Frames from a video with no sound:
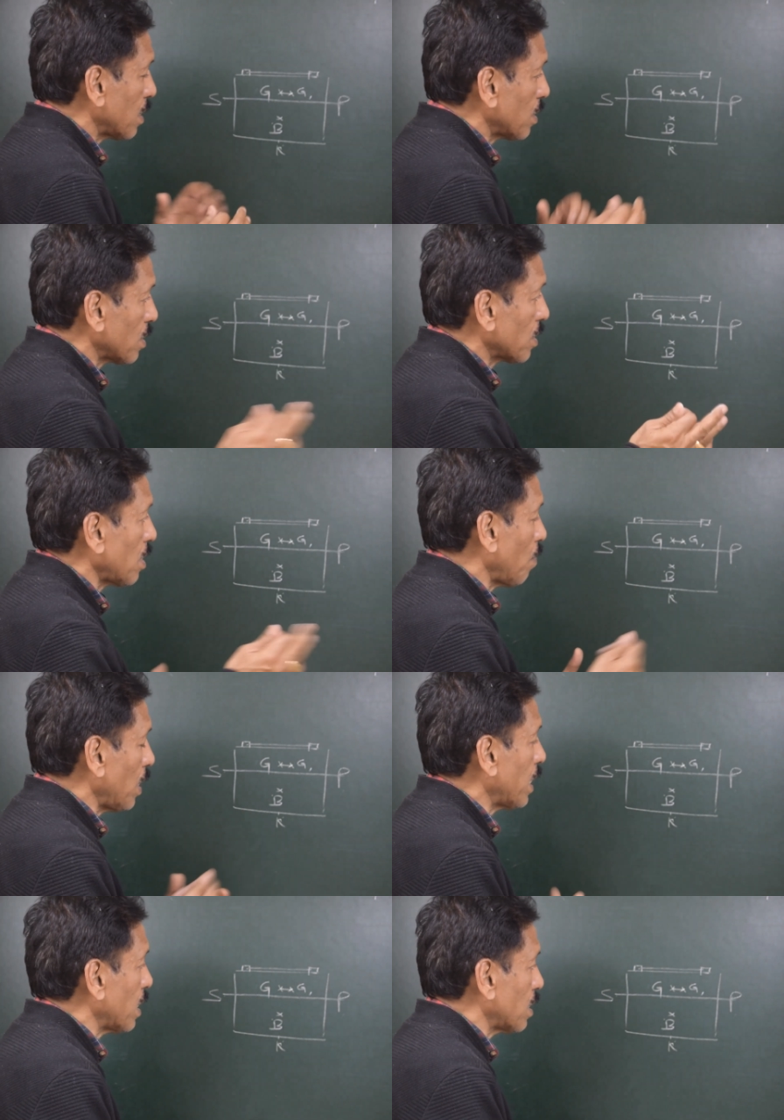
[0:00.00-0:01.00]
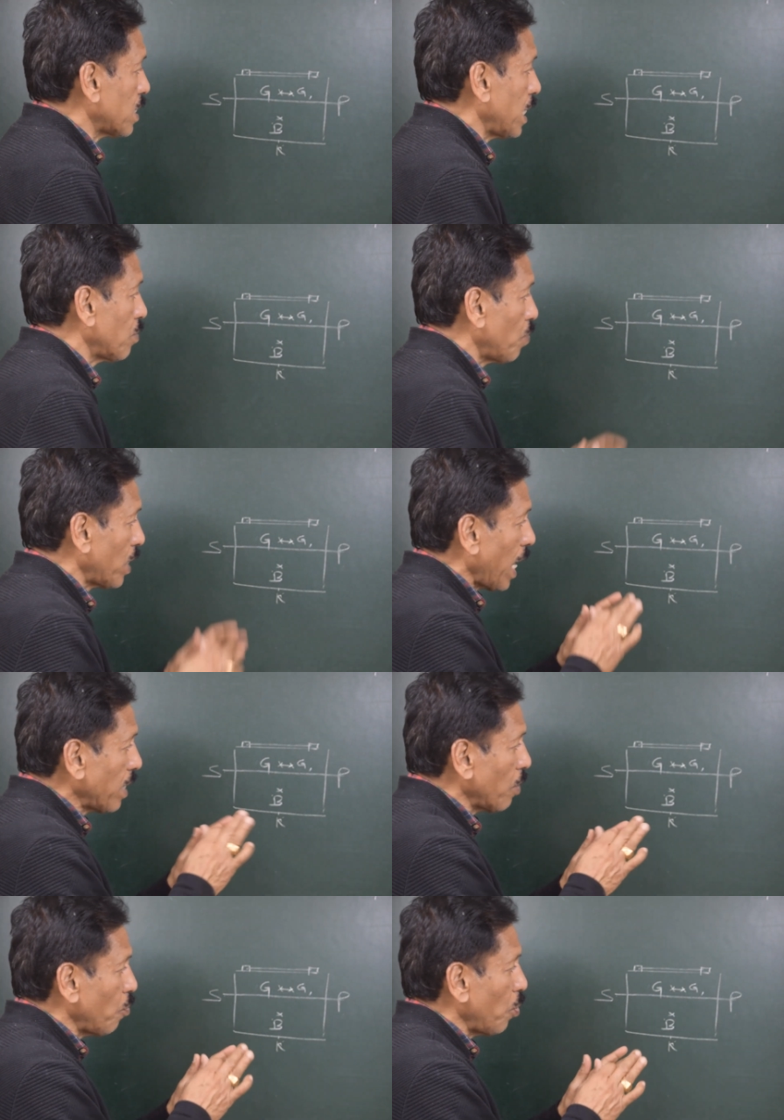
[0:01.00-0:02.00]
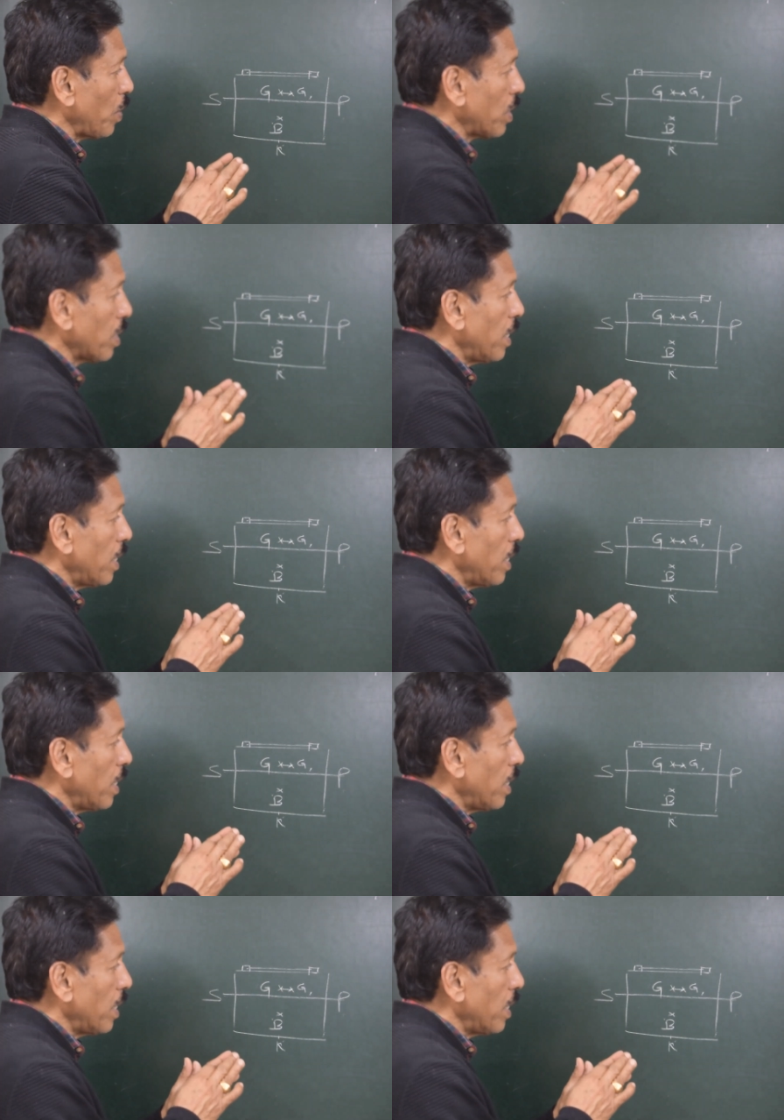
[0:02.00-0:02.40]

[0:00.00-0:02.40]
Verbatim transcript: some later stage, but at the moment,